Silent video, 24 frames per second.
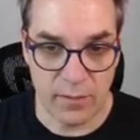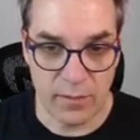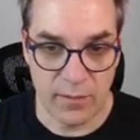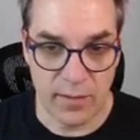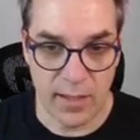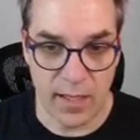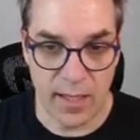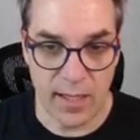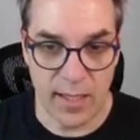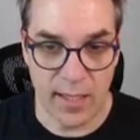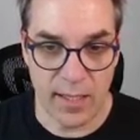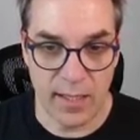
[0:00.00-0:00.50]

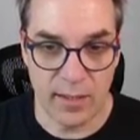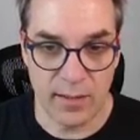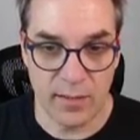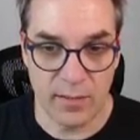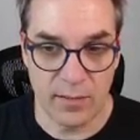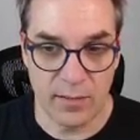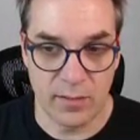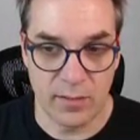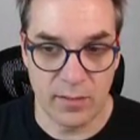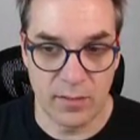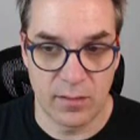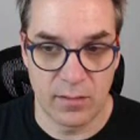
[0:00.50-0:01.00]

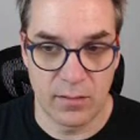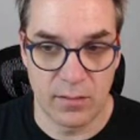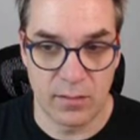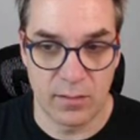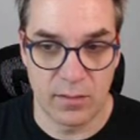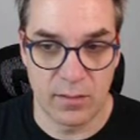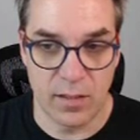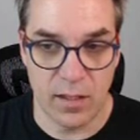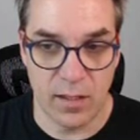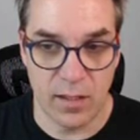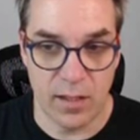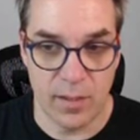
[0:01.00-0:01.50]
getting
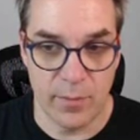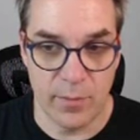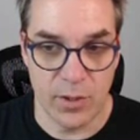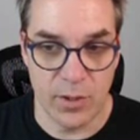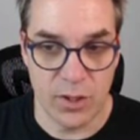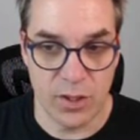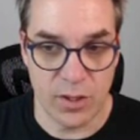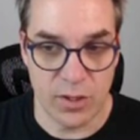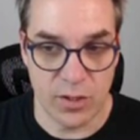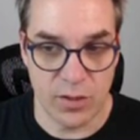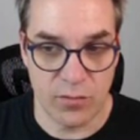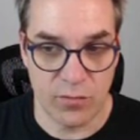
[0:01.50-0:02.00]
the
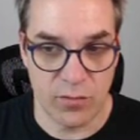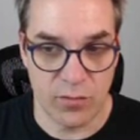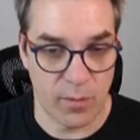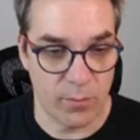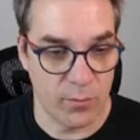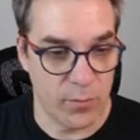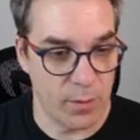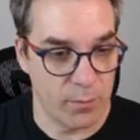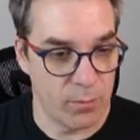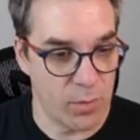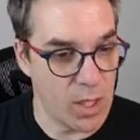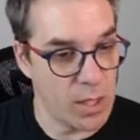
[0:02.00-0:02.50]
images
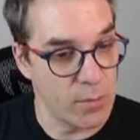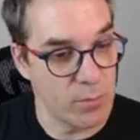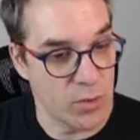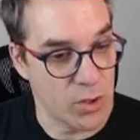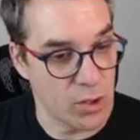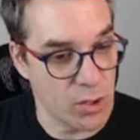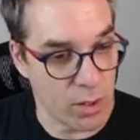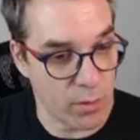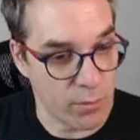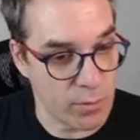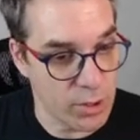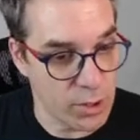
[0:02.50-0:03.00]
from the blob
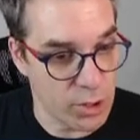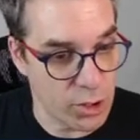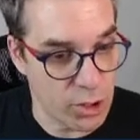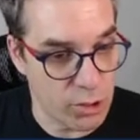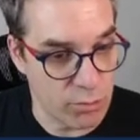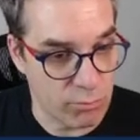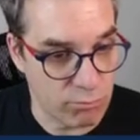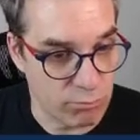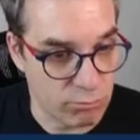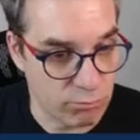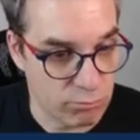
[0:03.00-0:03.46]
storage.